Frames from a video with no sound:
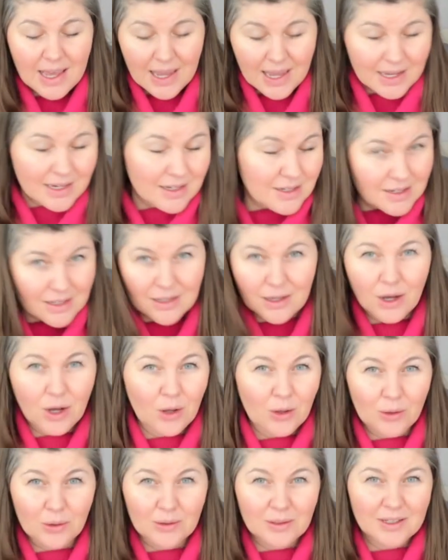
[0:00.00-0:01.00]
into the
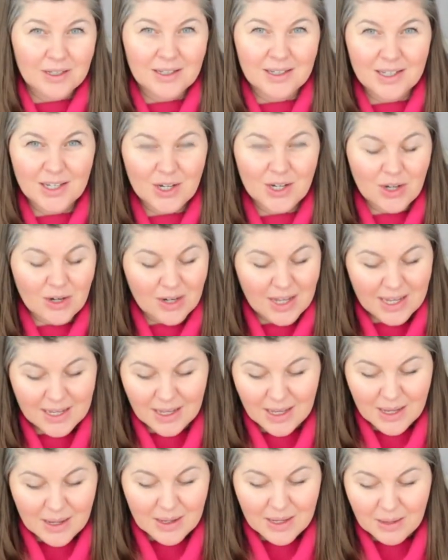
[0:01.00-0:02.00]
whole. Like
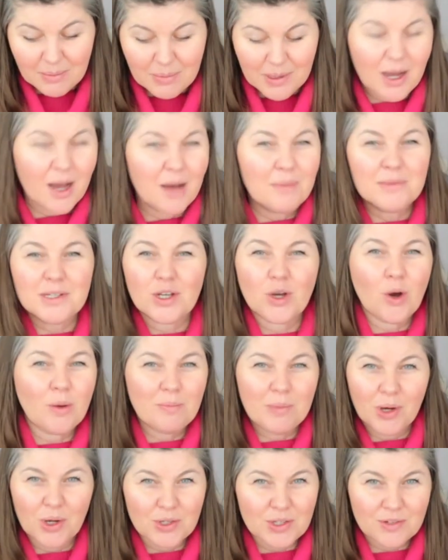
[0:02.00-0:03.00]
it becomes
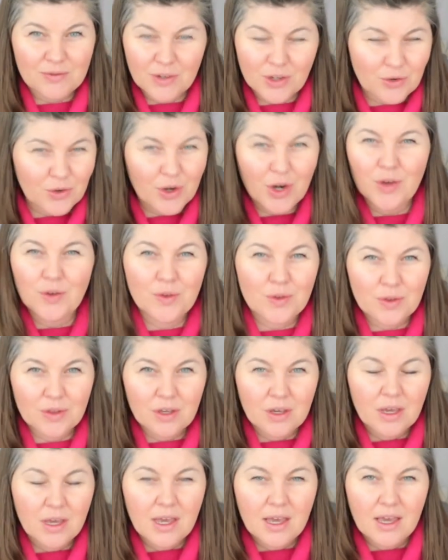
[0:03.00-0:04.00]
compost for growth
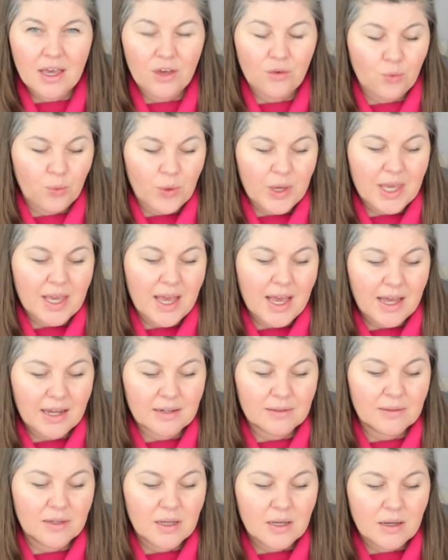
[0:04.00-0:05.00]
if we
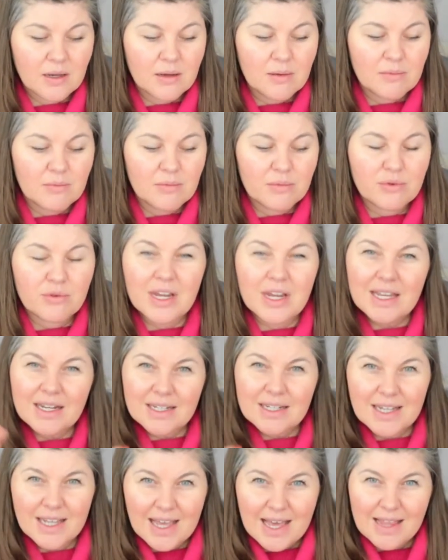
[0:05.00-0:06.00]
can bring
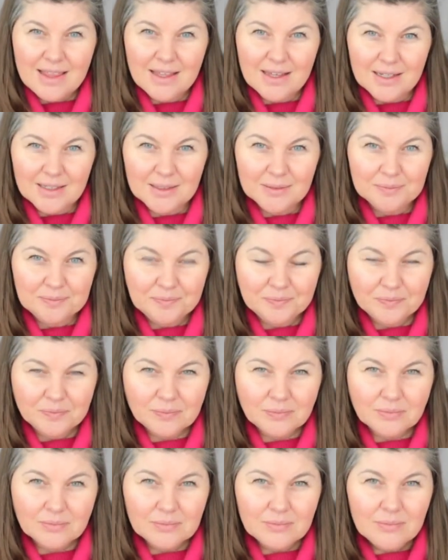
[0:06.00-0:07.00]
together
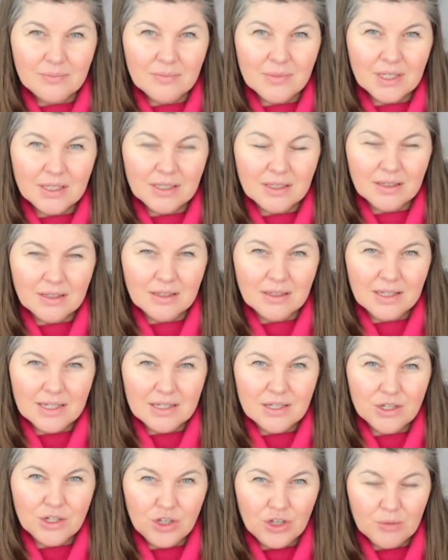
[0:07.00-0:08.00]

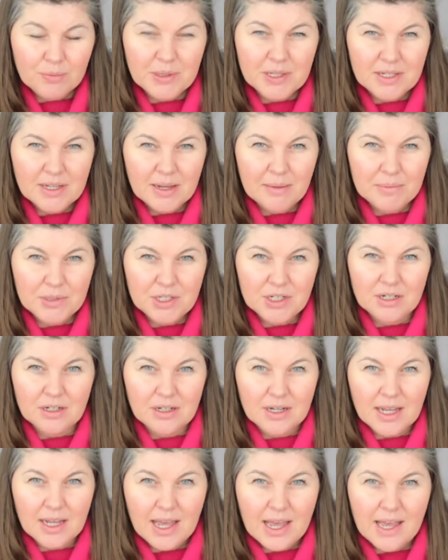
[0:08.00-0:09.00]
this new
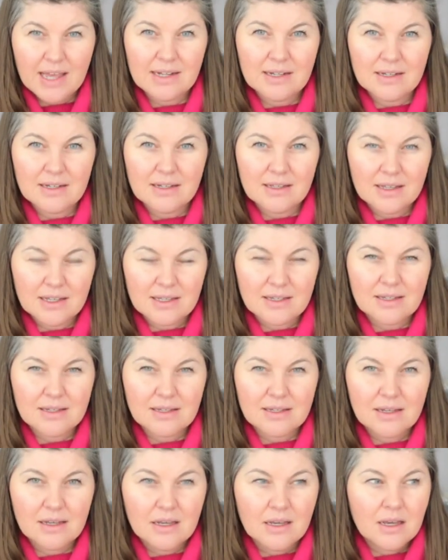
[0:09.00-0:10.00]
perception and
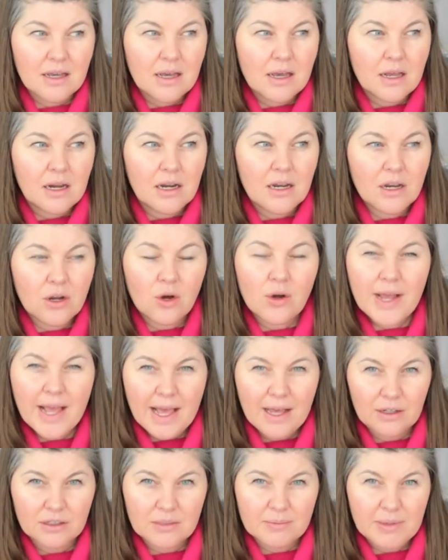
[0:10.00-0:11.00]
this
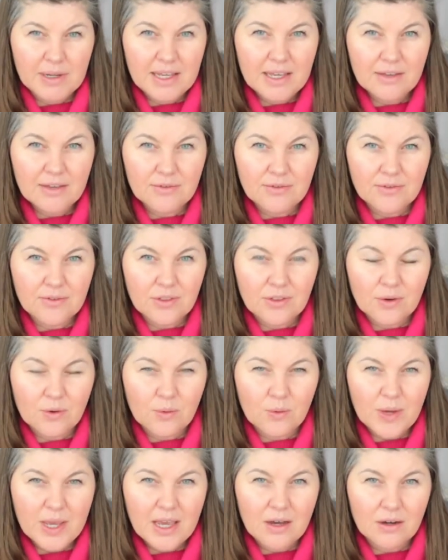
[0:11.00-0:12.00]
long-held belief that
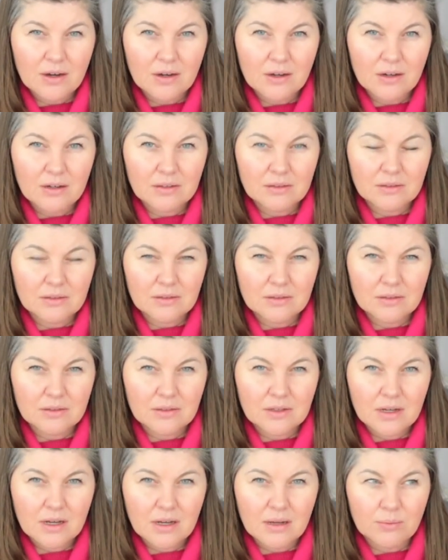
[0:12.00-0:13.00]
we
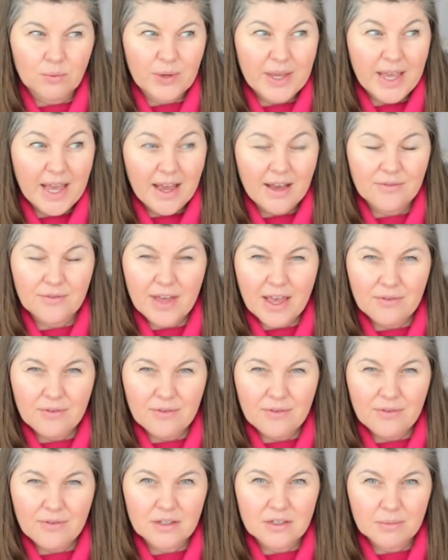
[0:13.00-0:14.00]
have
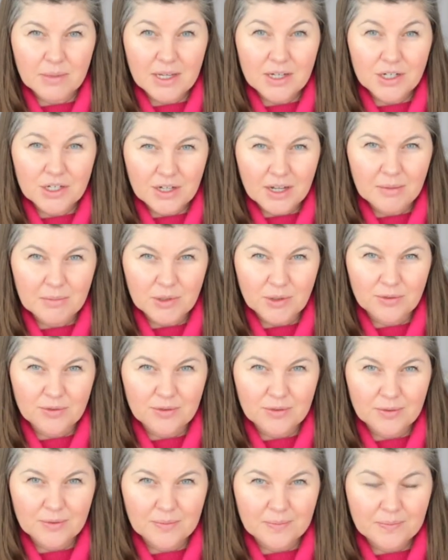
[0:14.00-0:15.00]
everything to be ashamed
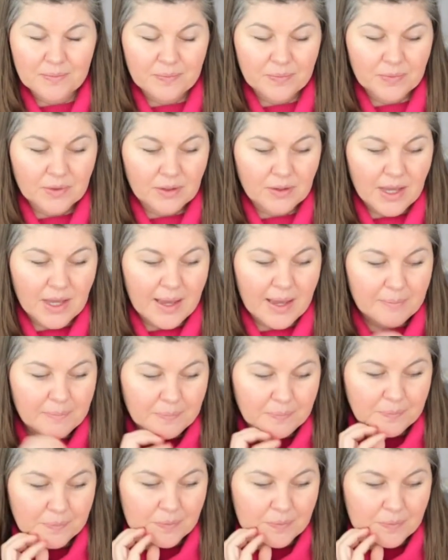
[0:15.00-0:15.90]
of. Okay.